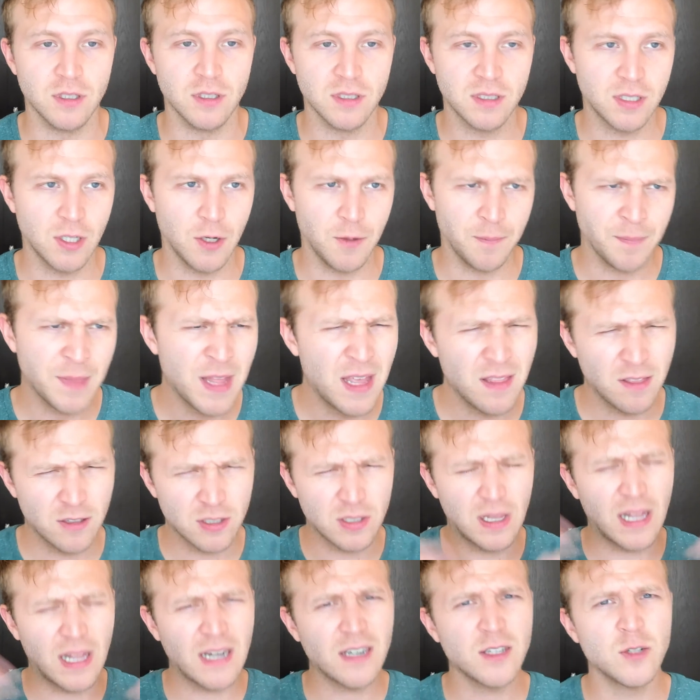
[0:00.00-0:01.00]
So there's a
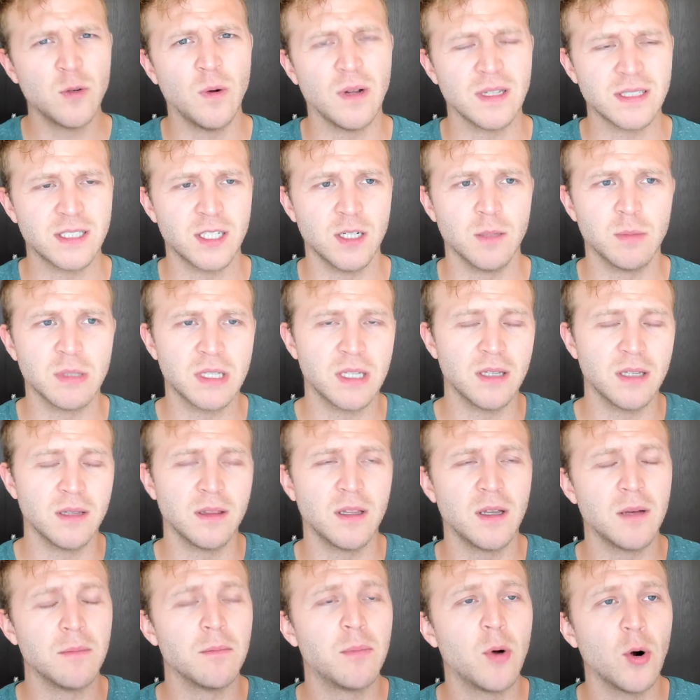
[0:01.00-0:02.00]
lot of nuance here, but the
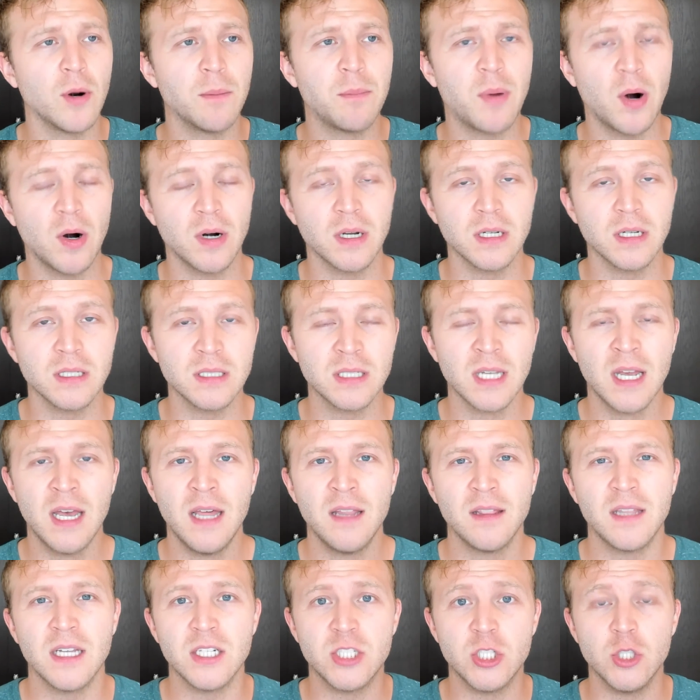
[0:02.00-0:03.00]
important part is
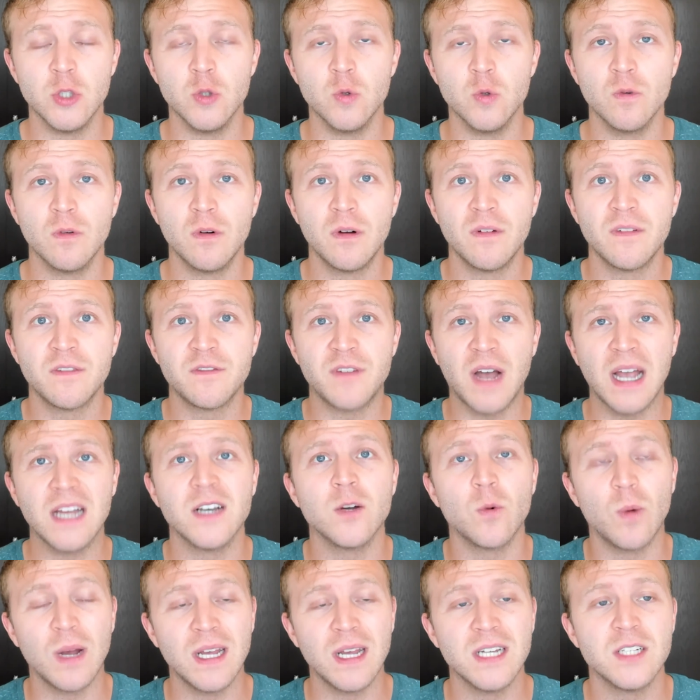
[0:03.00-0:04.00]
that you find a
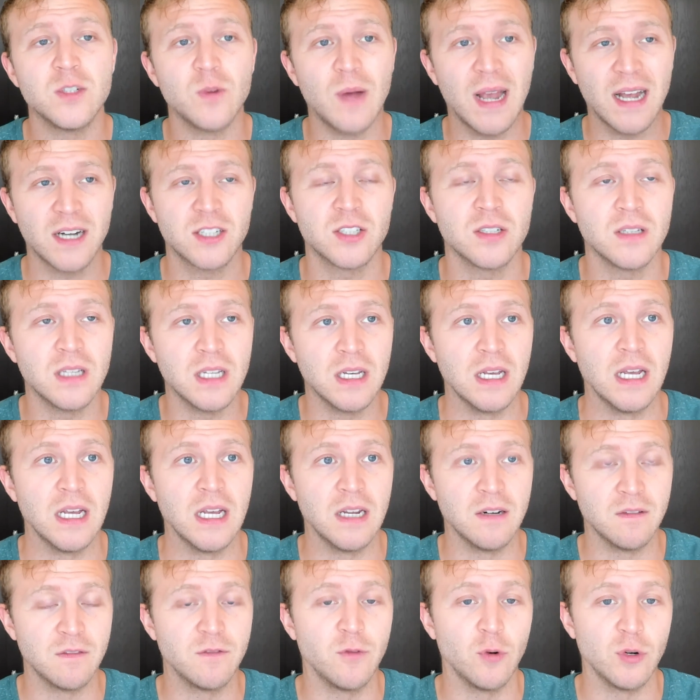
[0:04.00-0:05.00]
way to actually
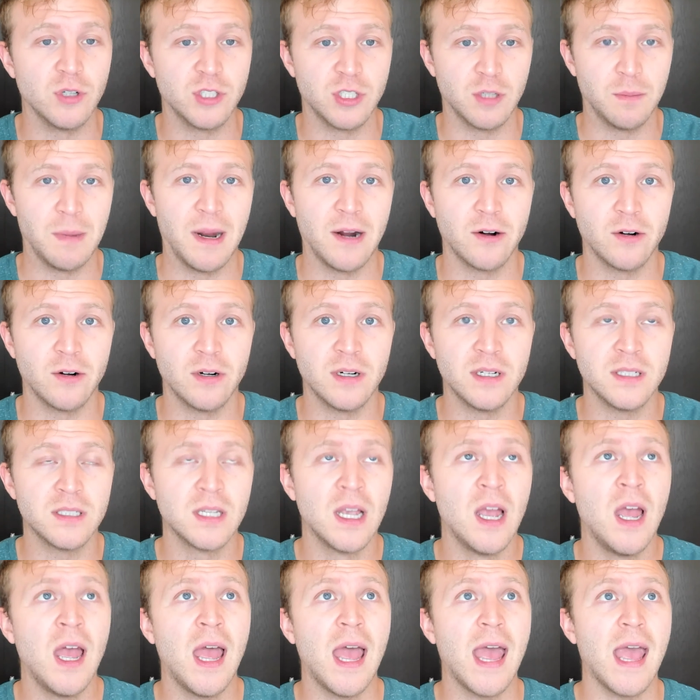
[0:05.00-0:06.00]
enforce your boundaries
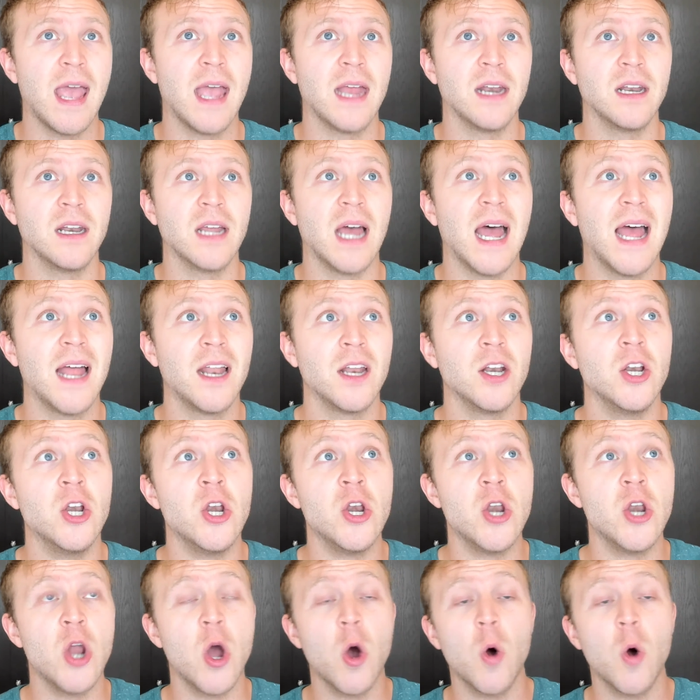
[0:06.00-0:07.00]
and
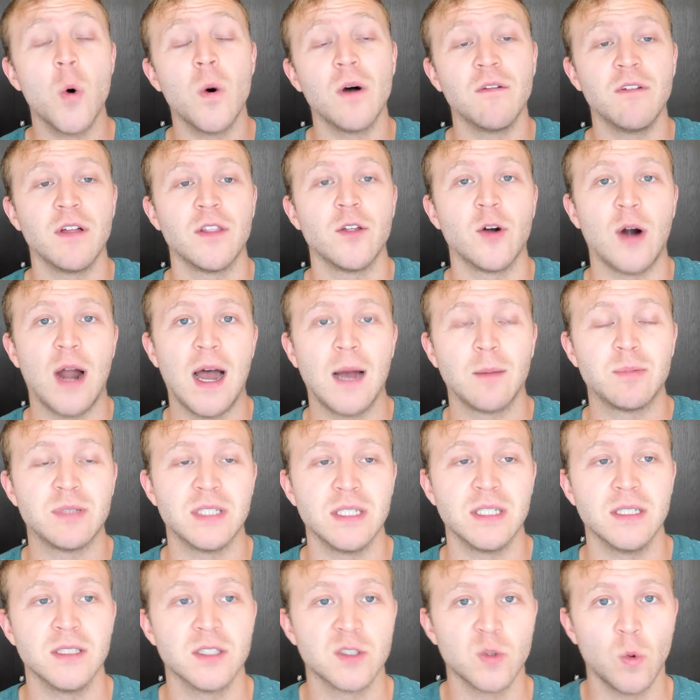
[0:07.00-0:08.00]
know of other
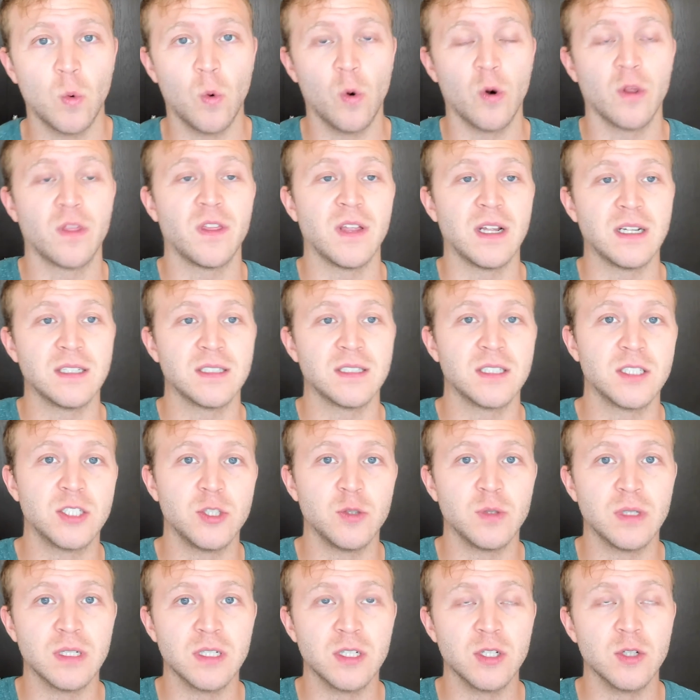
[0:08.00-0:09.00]
options or things that you
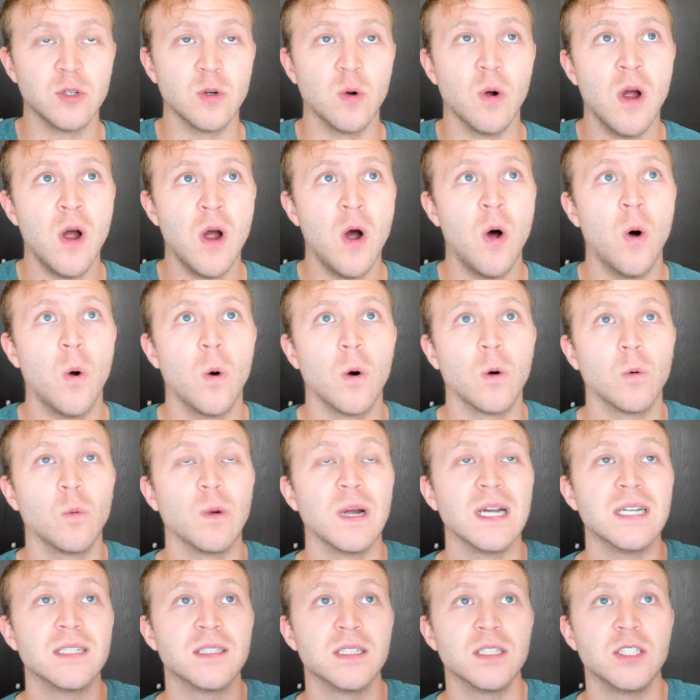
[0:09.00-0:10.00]
can do or
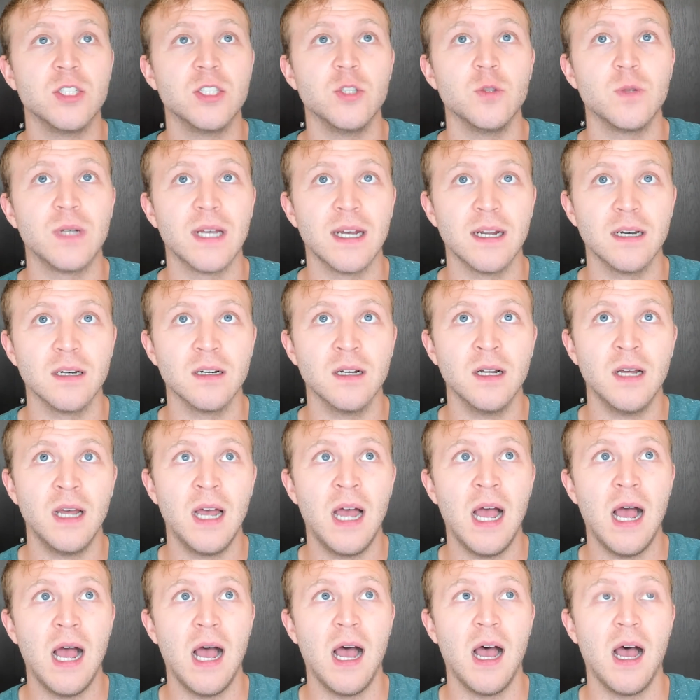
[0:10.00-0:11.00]
ways that you can
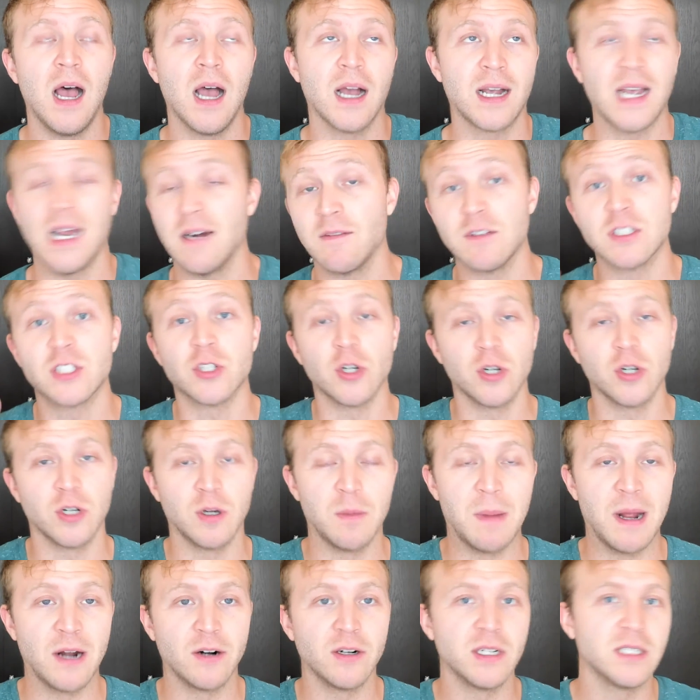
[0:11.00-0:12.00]
kind of assert your
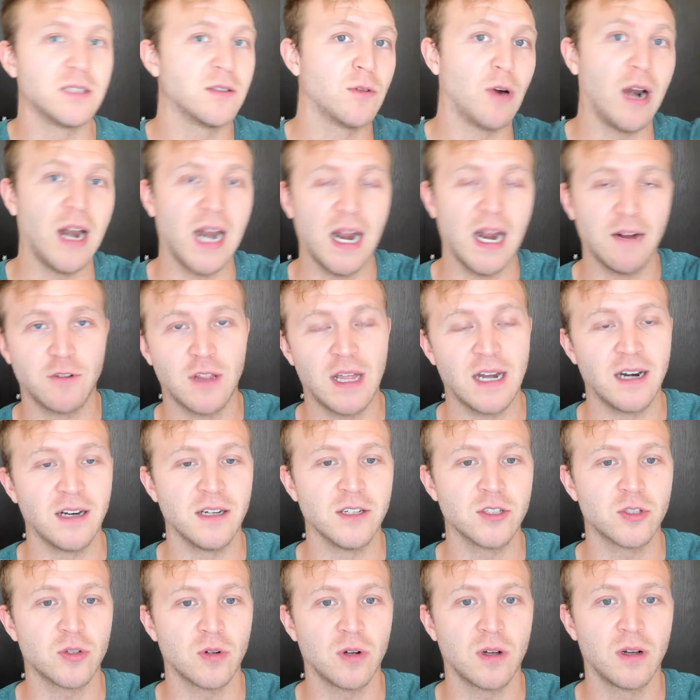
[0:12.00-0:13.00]
boundaries right after that
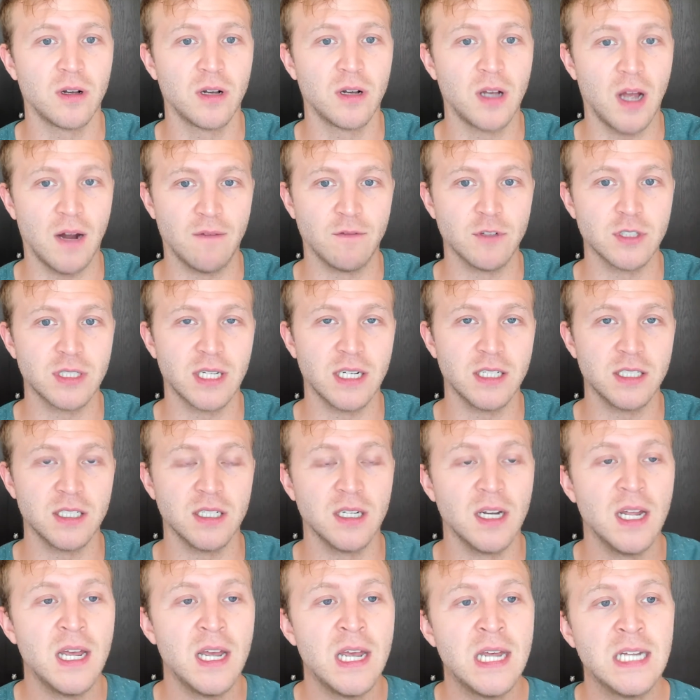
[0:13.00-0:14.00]
initial conversation
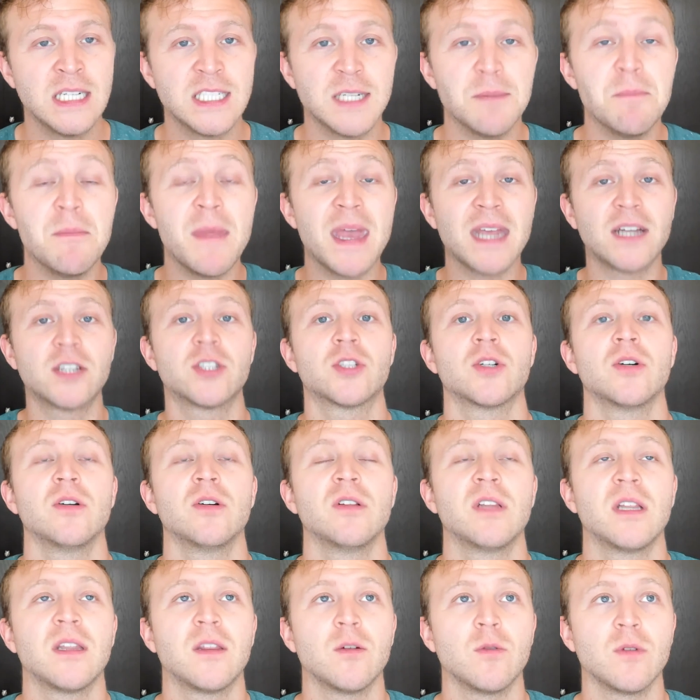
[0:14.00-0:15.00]
to make sure
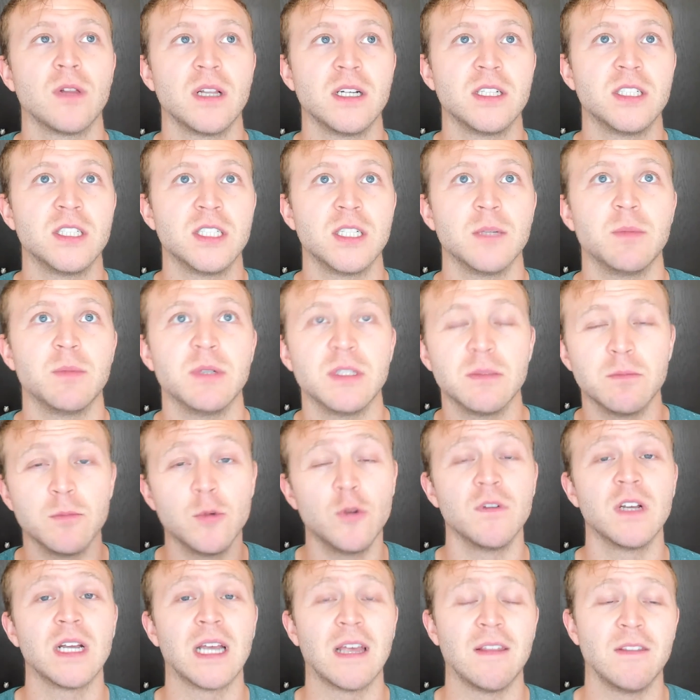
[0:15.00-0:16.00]
that the relationship is
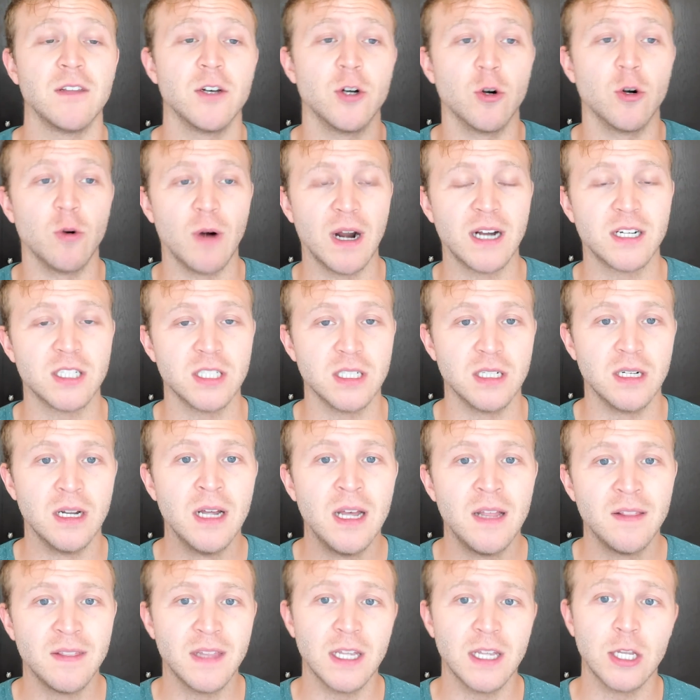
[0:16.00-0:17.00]
moving in the direction
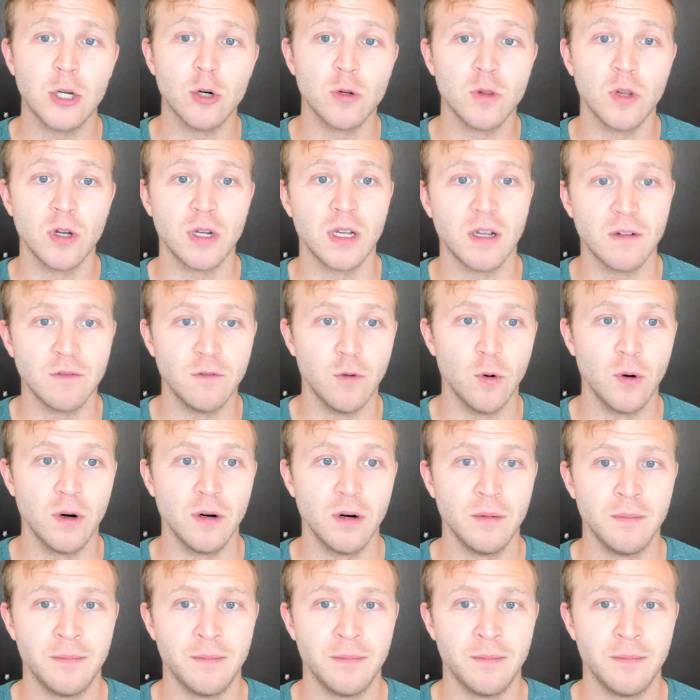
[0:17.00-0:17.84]
that you're looking for.